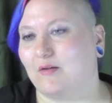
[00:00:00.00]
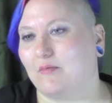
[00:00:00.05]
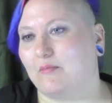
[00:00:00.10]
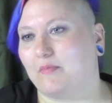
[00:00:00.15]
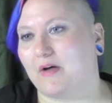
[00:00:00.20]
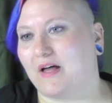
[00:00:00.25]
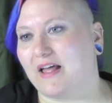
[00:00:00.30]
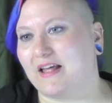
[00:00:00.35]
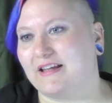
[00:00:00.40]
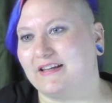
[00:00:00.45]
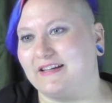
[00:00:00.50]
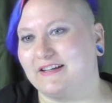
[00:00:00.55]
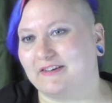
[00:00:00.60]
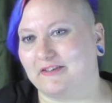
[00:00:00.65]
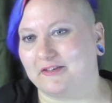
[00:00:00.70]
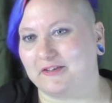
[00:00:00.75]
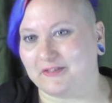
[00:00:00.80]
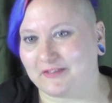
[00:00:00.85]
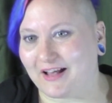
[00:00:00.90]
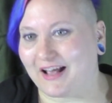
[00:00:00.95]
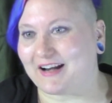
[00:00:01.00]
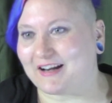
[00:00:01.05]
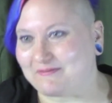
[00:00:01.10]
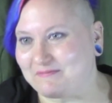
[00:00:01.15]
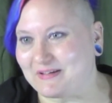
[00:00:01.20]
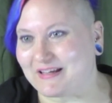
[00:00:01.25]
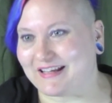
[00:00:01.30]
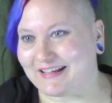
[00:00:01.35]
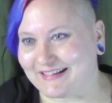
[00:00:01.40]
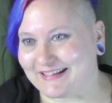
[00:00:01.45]
but you gotta
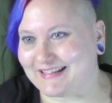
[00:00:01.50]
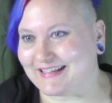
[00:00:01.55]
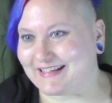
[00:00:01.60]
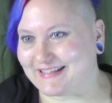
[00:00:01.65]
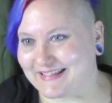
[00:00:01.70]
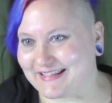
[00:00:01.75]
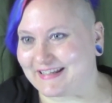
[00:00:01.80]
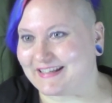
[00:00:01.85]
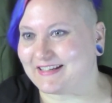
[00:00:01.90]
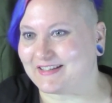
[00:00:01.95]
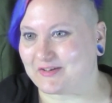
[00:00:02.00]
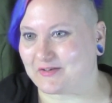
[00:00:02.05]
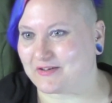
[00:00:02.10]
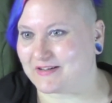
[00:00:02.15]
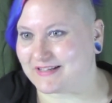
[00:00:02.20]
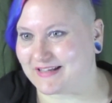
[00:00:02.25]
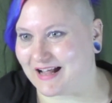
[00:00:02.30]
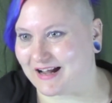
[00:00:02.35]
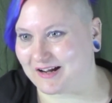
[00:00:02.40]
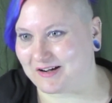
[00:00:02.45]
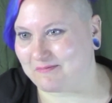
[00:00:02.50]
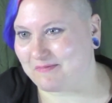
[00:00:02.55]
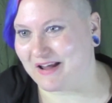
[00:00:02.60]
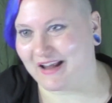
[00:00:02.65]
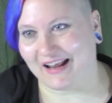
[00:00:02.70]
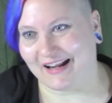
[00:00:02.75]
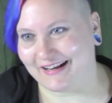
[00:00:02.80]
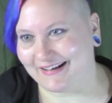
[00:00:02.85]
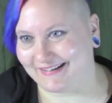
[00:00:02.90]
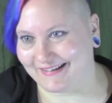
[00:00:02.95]
be consistent or it's not gonna make
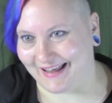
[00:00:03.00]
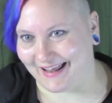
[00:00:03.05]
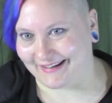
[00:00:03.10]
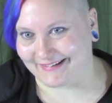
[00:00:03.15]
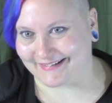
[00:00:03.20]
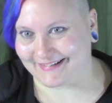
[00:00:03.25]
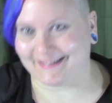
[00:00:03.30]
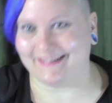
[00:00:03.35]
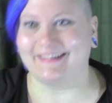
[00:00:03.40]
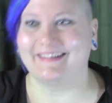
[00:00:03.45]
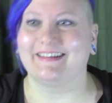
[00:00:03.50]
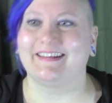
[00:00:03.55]
any sense.